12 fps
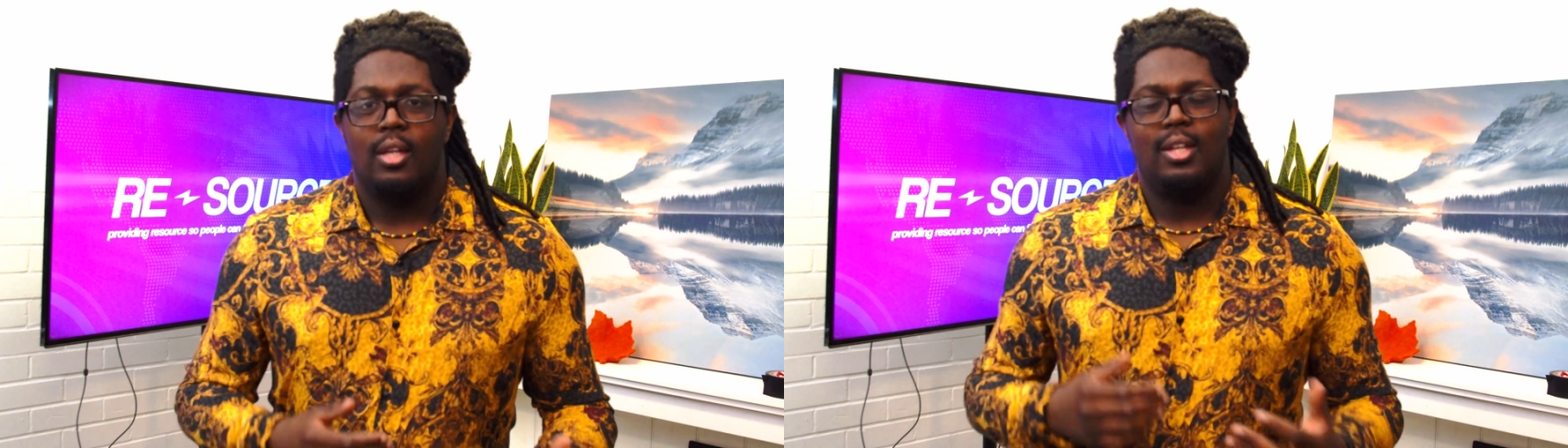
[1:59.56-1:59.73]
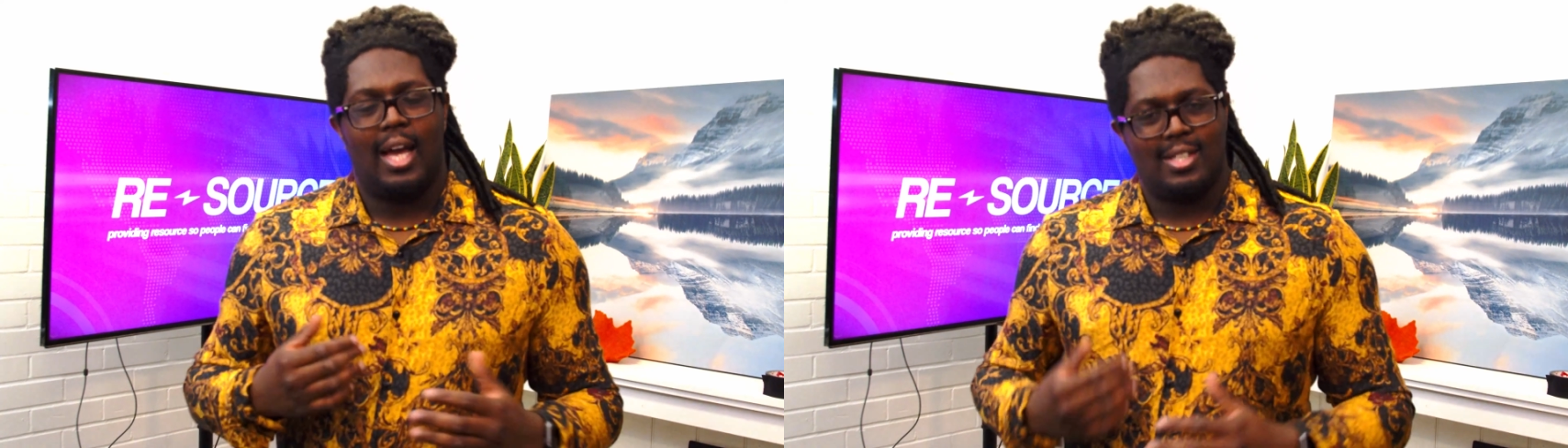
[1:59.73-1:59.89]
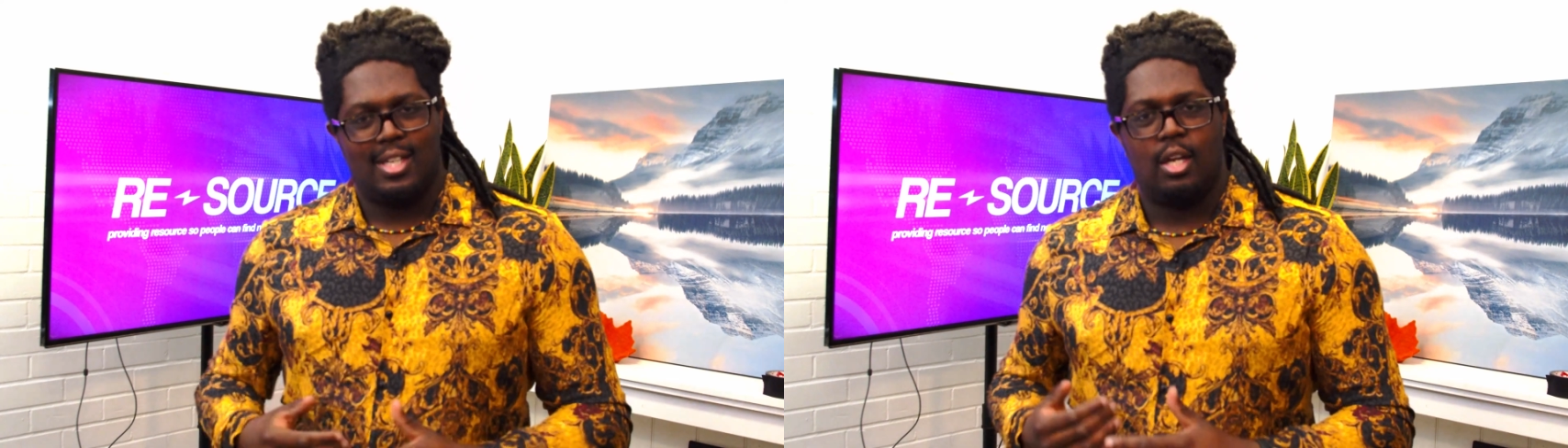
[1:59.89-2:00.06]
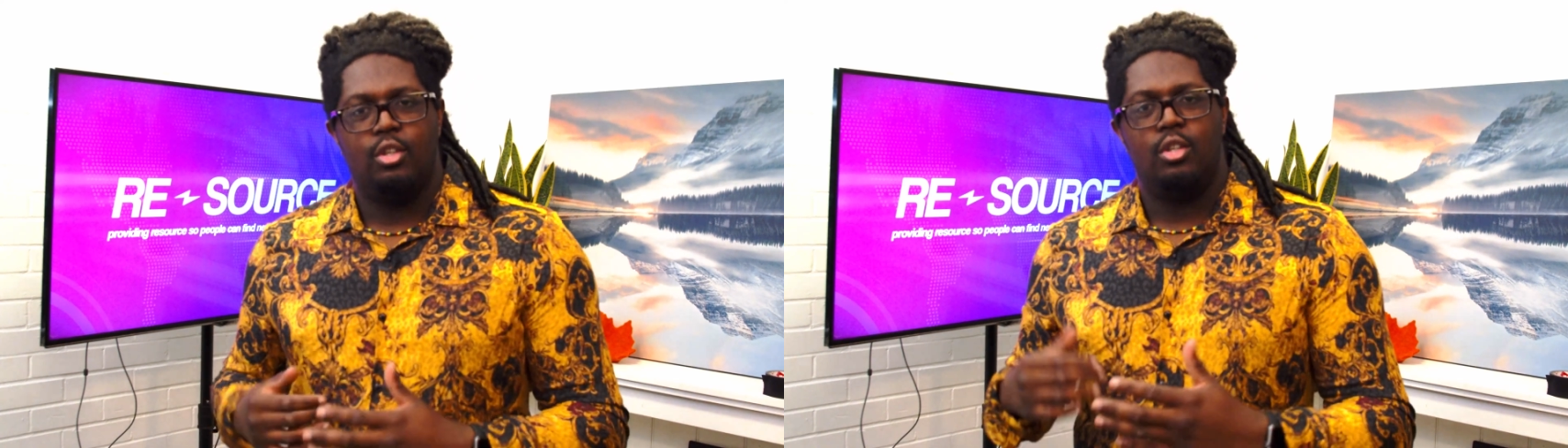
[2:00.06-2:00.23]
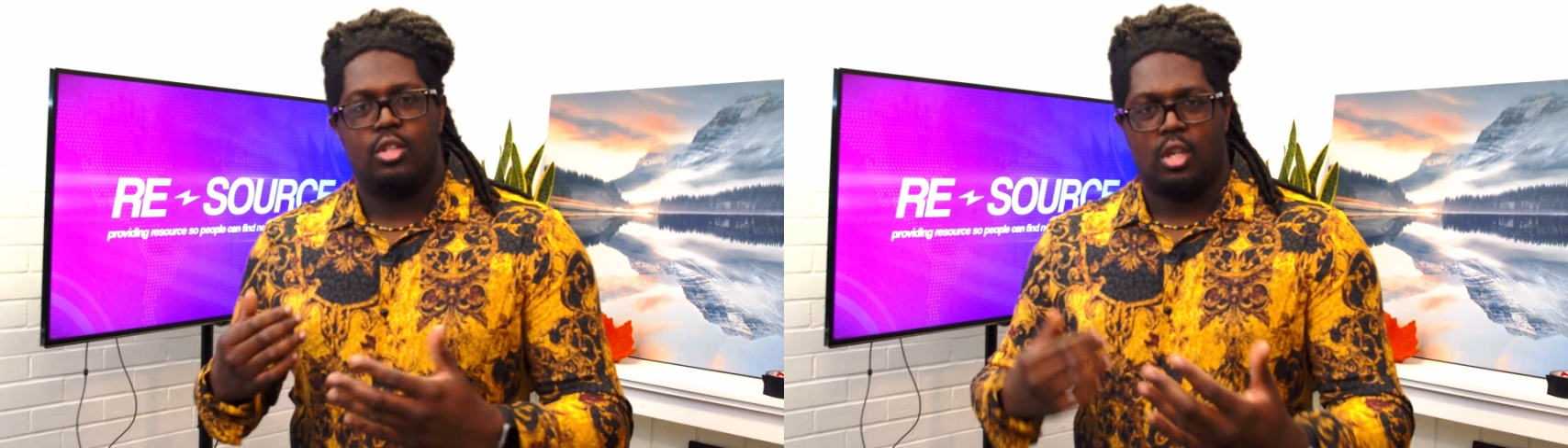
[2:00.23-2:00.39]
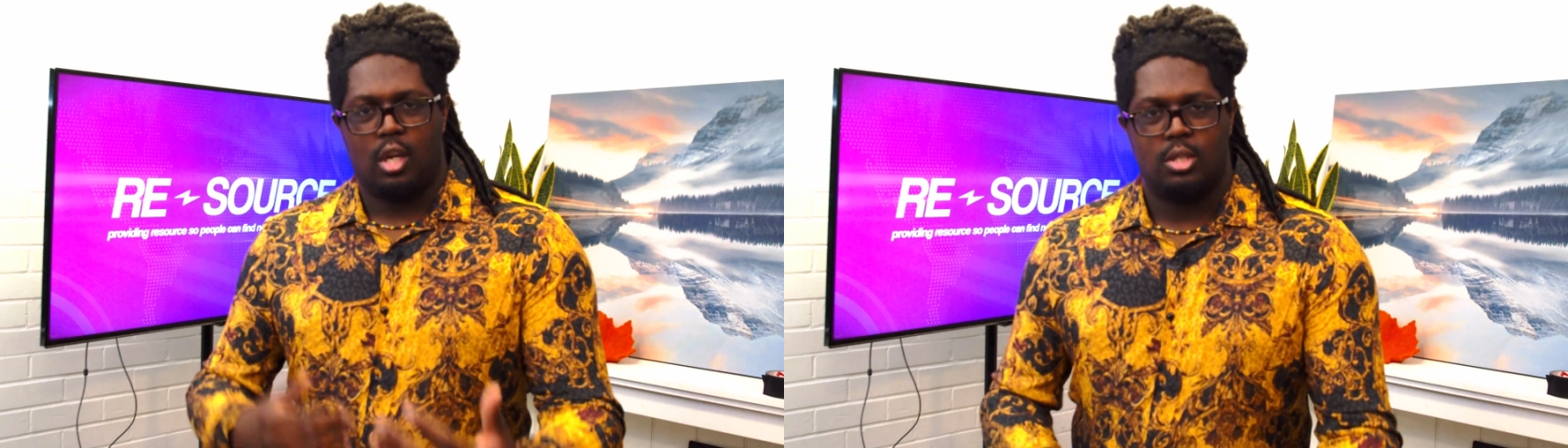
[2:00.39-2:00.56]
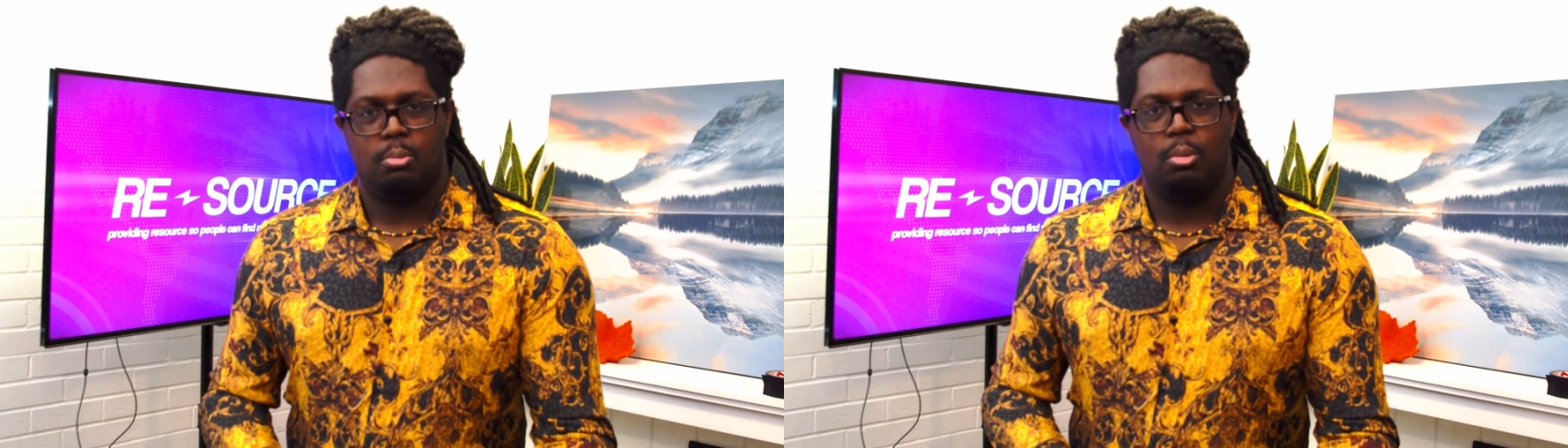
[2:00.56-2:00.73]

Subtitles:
That's how you start to